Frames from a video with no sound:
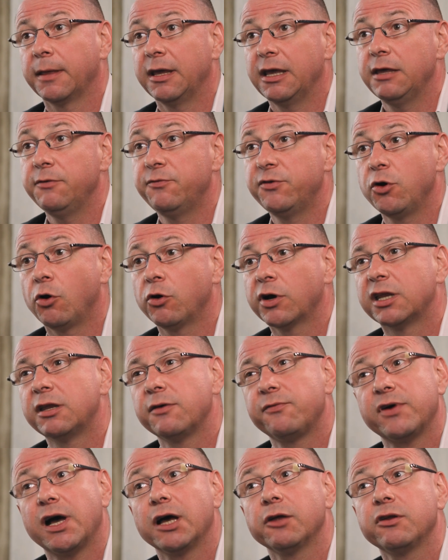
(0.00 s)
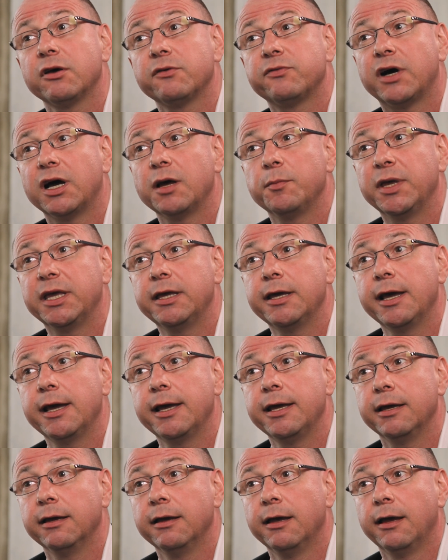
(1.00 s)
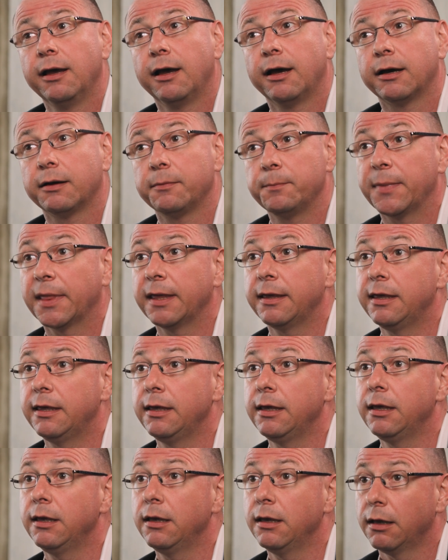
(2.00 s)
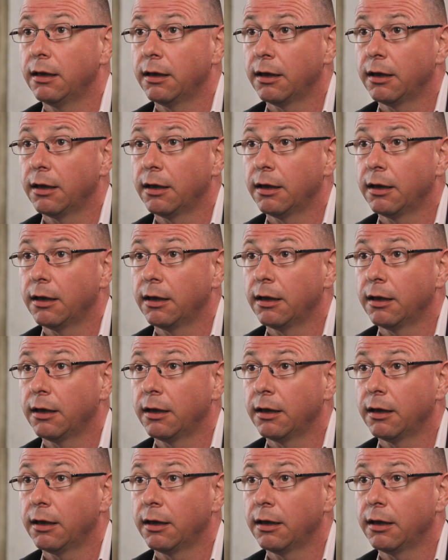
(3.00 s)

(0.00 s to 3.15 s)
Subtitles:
Yves Jongen and the founder of IBA, he